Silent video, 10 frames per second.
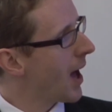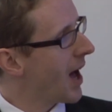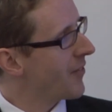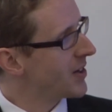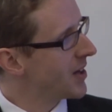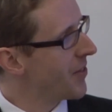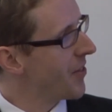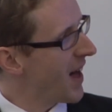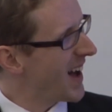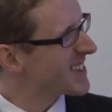Having done
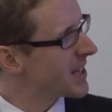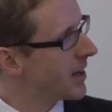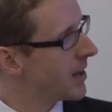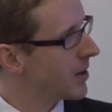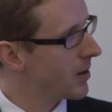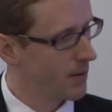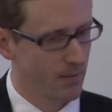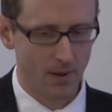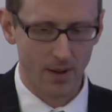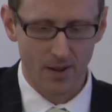that,
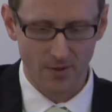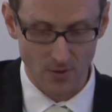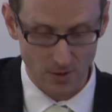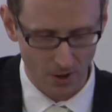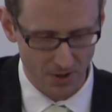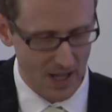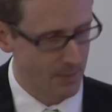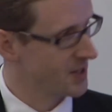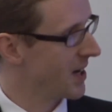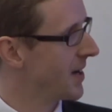if you've still got an
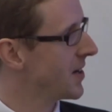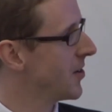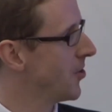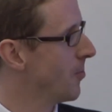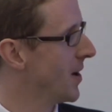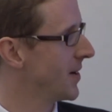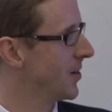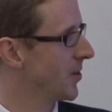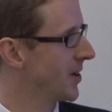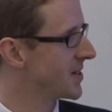appetite, you might
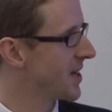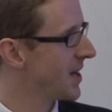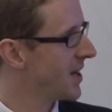look at